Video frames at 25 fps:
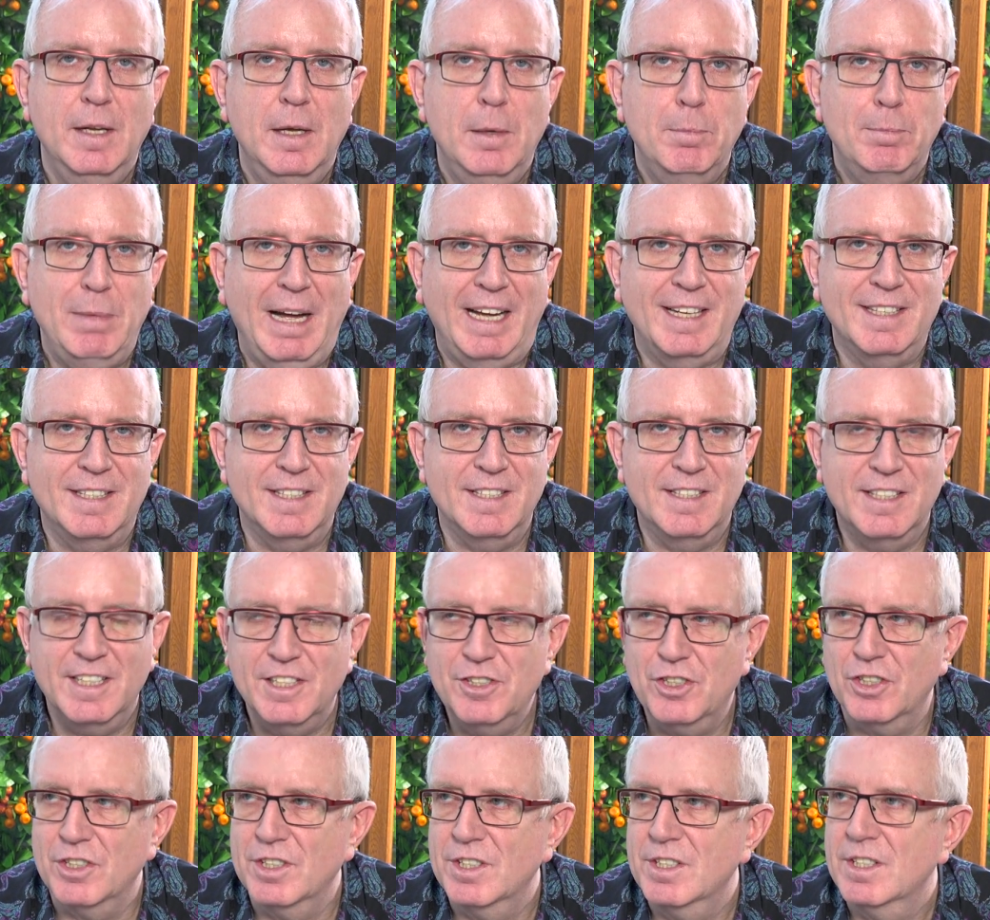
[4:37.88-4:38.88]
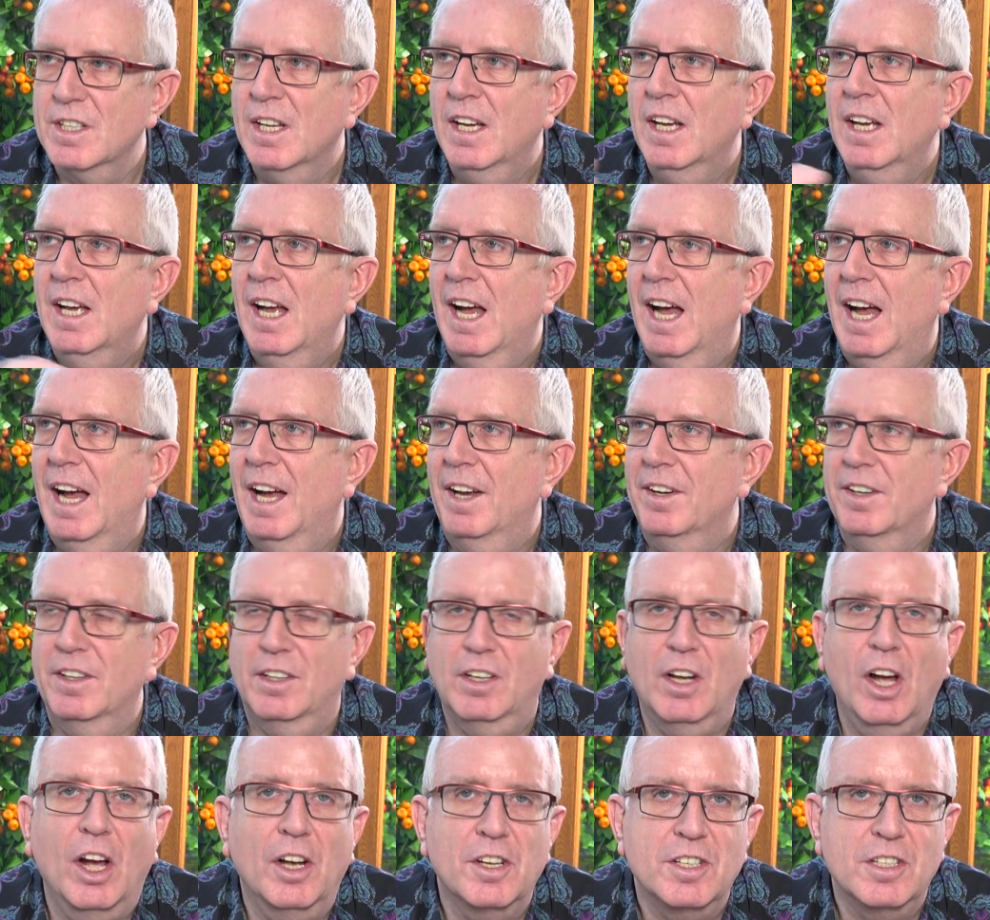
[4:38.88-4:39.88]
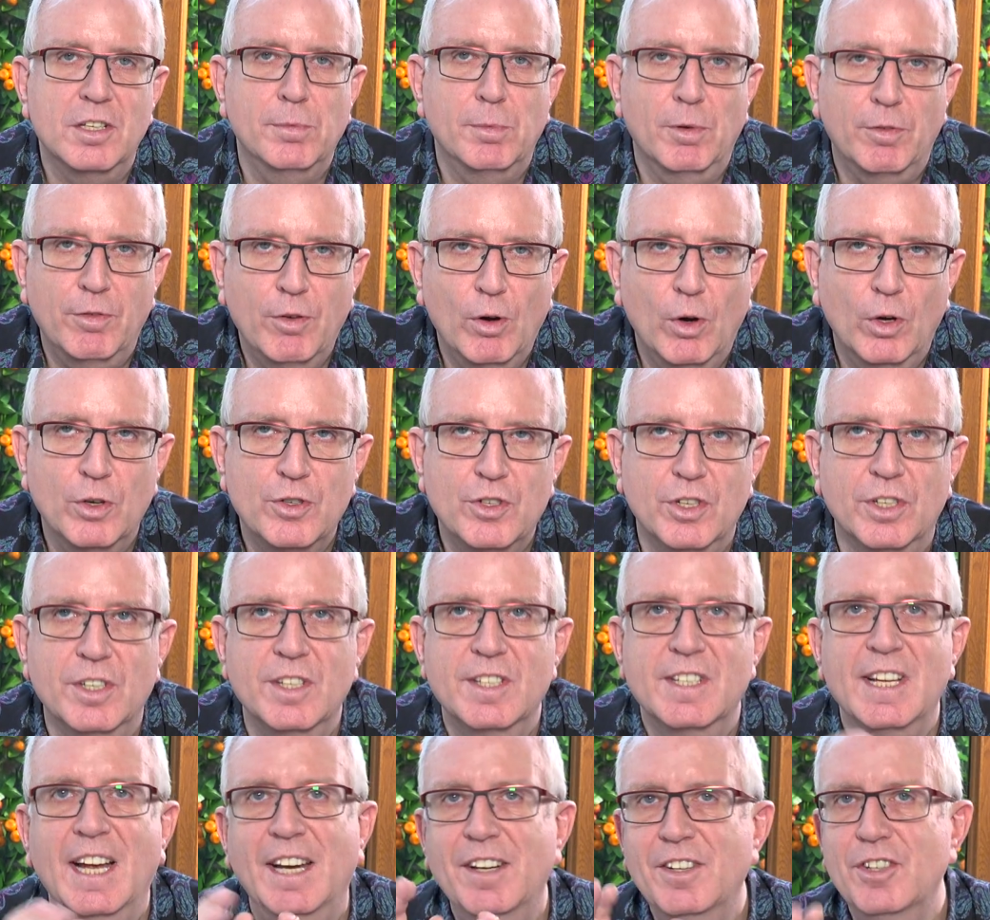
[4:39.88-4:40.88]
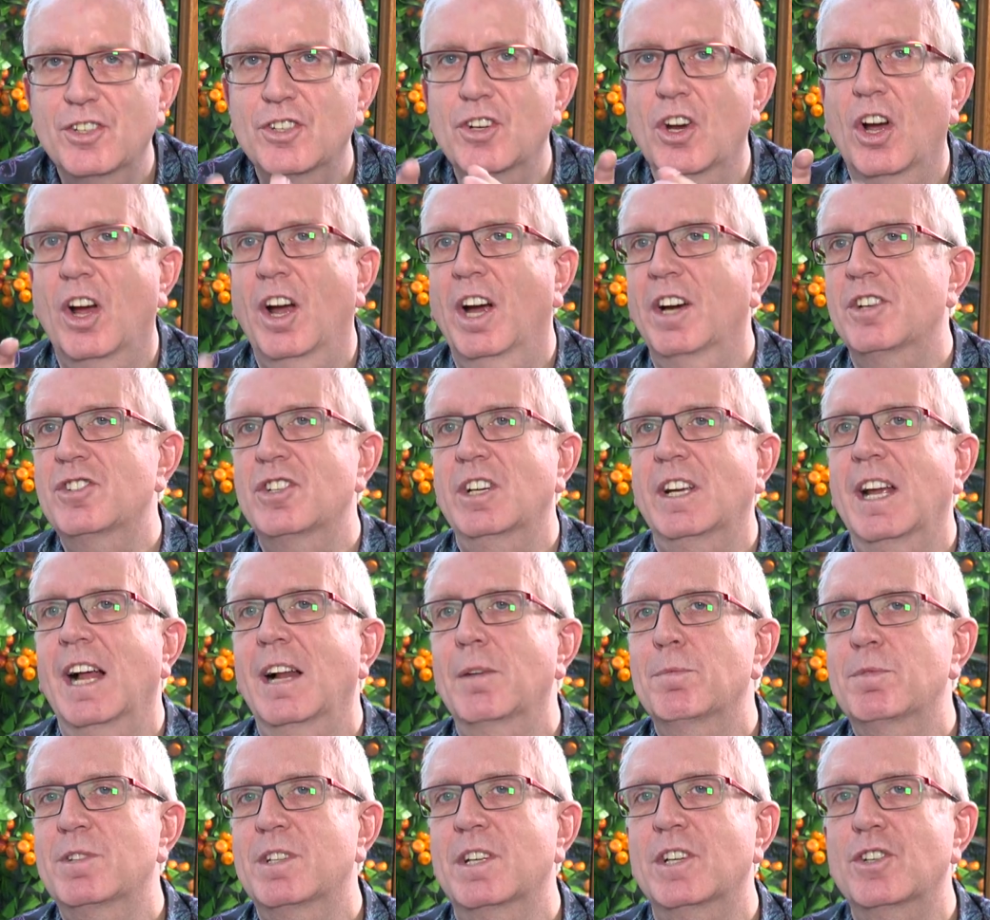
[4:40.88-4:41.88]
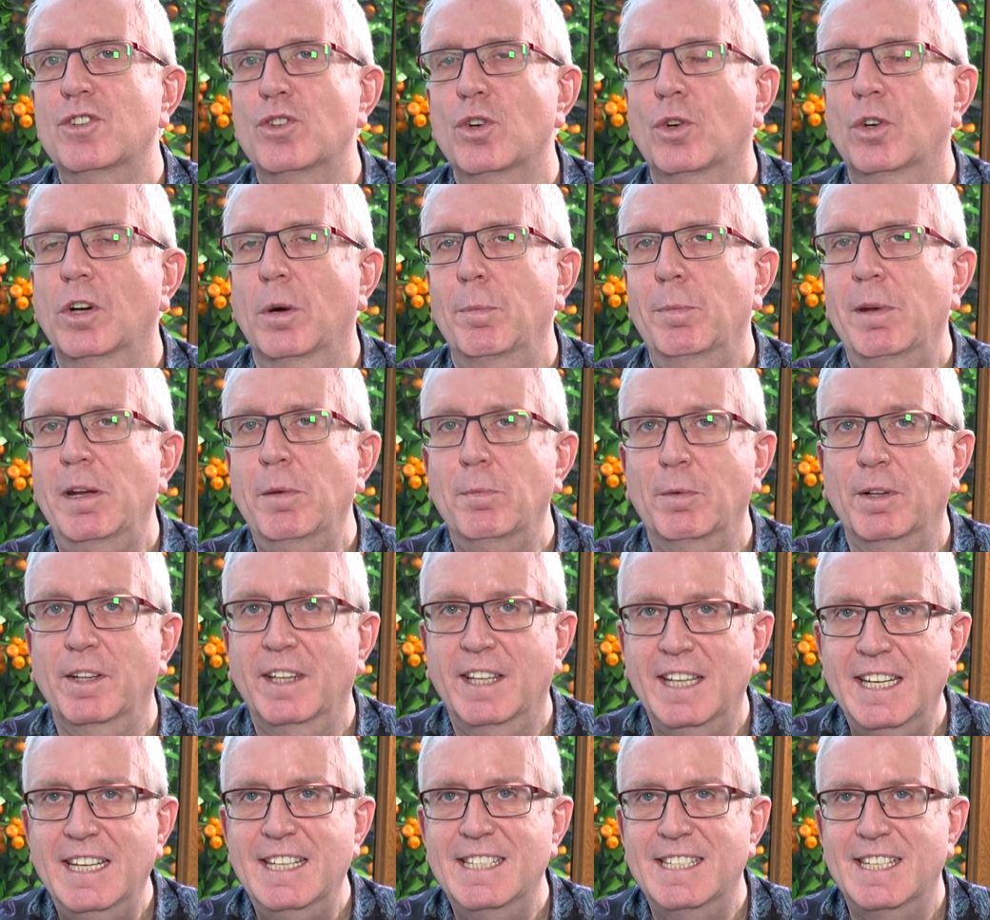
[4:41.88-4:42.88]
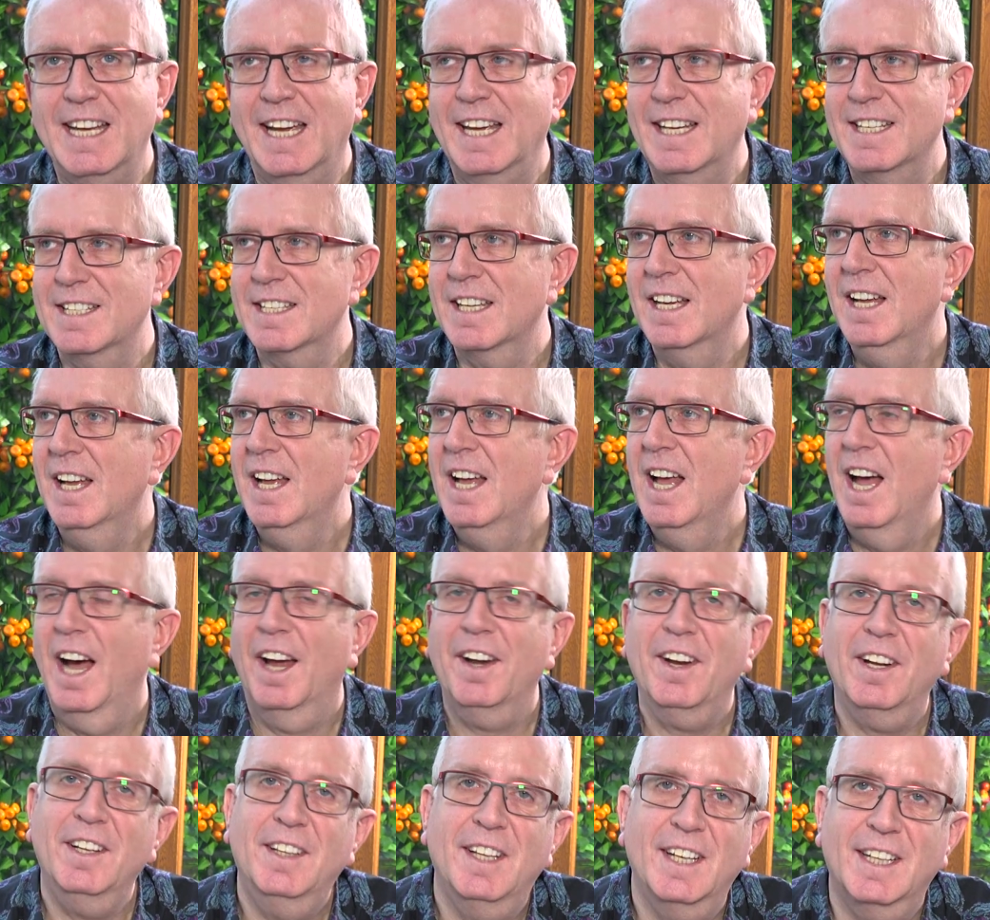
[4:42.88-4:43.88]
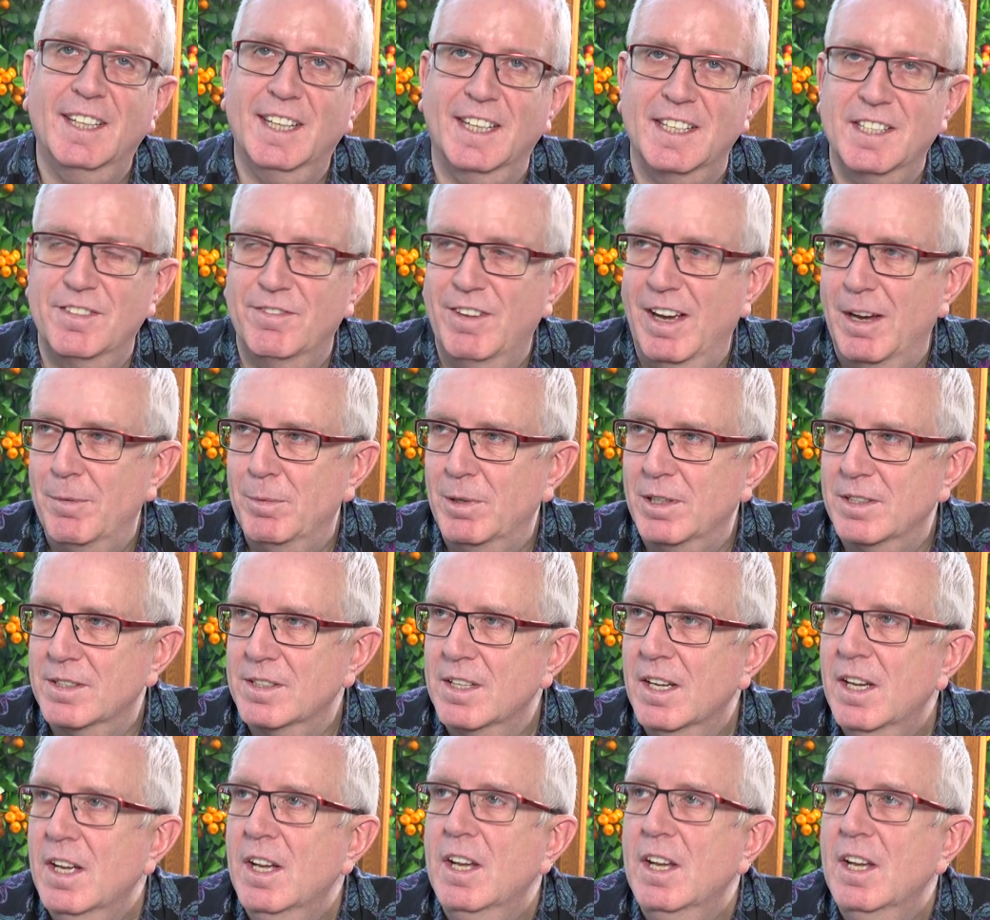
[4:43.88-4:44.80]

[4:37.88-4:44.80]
bad decisions and it cost them a fortune. Sandie Shaw actually helps these younger people these days, and I think that's fabulous.